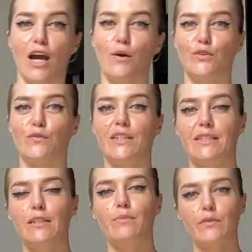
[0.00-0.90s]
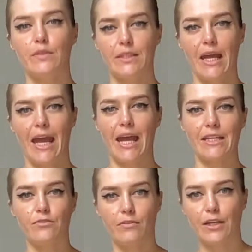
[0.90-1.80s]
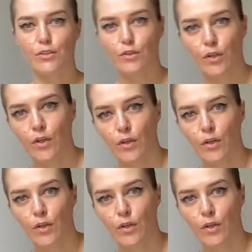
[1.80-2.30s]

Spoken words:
out of the sit bones and try to